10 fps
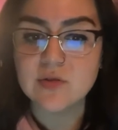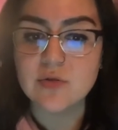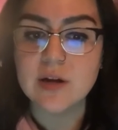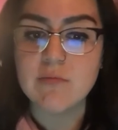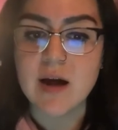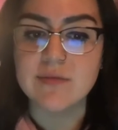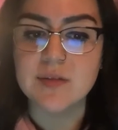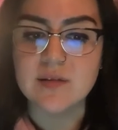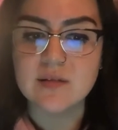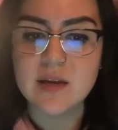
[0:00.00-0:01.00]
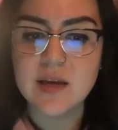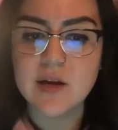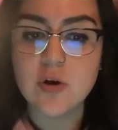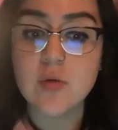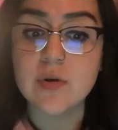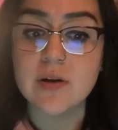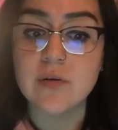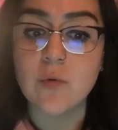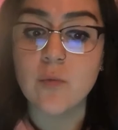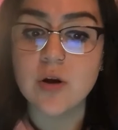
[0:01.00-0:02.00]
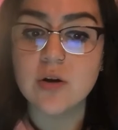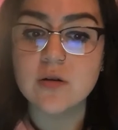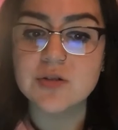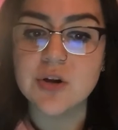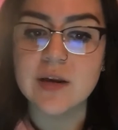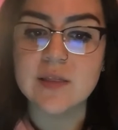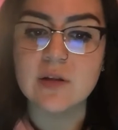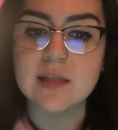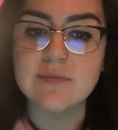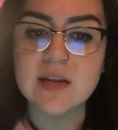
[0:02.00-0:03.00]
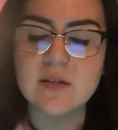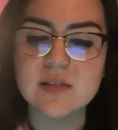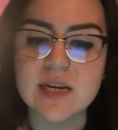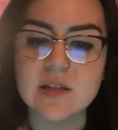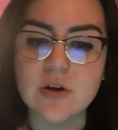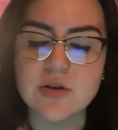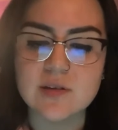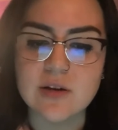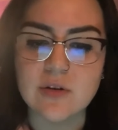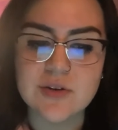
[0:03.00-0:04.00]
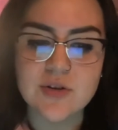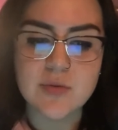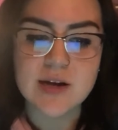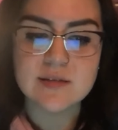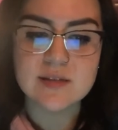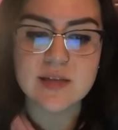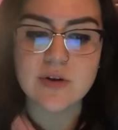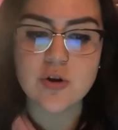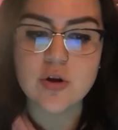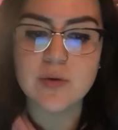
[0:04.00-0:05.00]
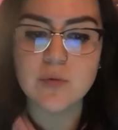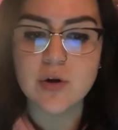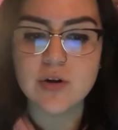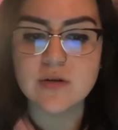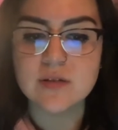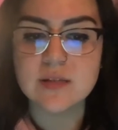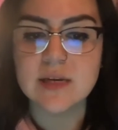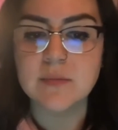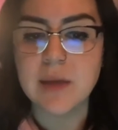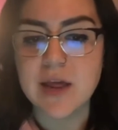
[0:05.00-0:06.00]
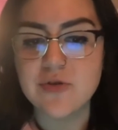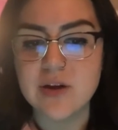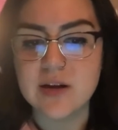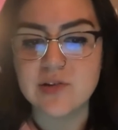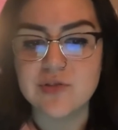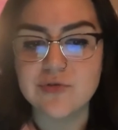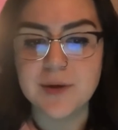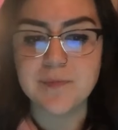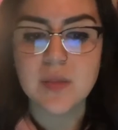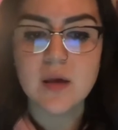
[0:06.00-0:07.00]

newly arrived in the city, urban workers earning their living outside large-scale enterprises, and urban workers in major industry.